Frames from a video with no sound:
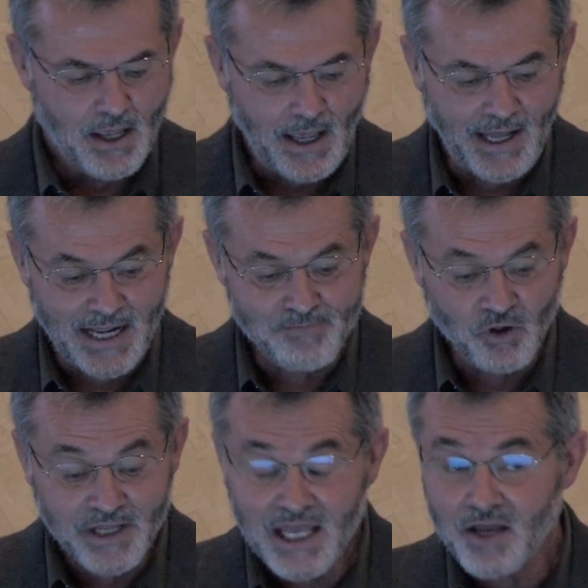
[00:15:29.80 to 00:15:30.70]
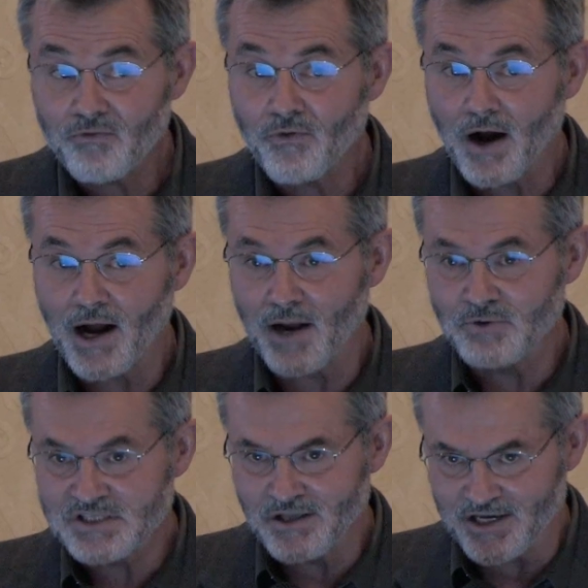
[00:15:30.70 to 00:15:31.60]
And I believe I
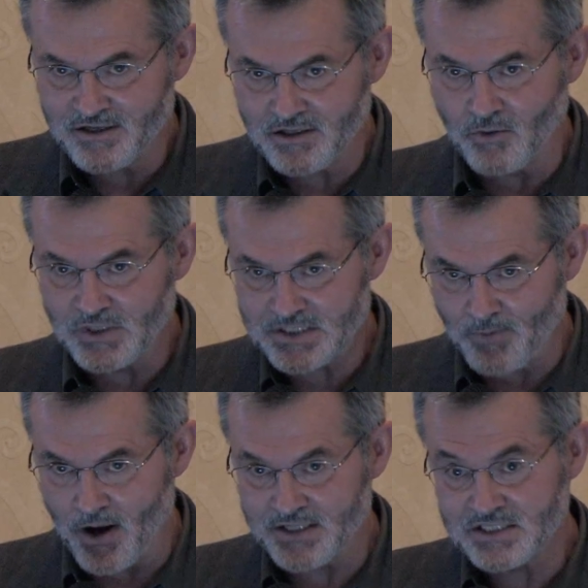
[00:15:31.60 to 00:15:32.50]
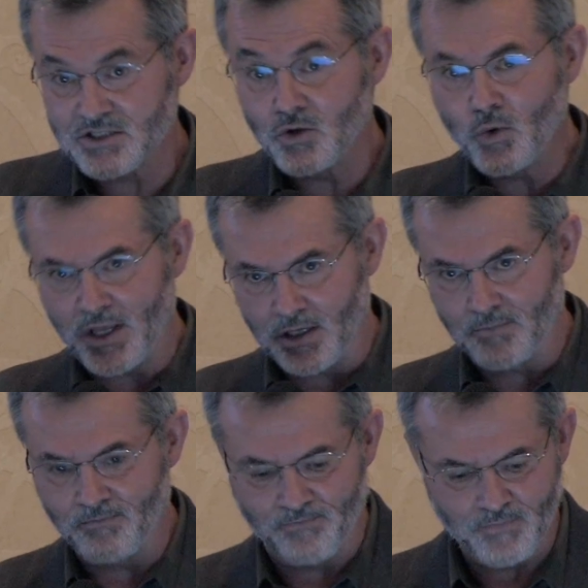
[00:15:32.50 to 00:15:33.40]
was leaked the response to
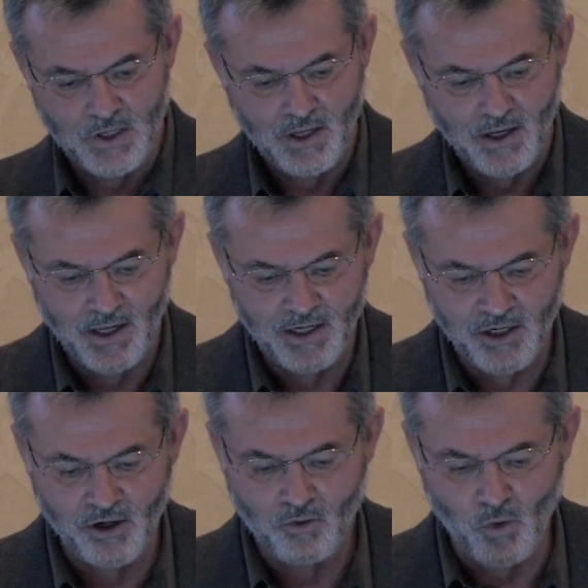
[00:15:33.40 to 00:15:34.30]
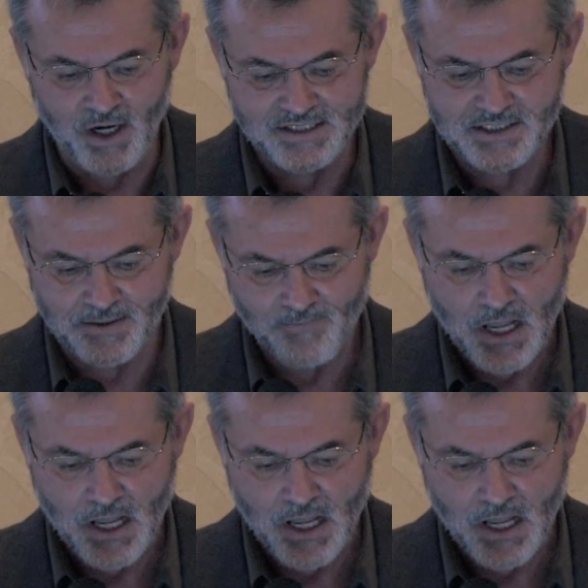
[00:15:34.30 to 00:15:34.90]
him, and here it was.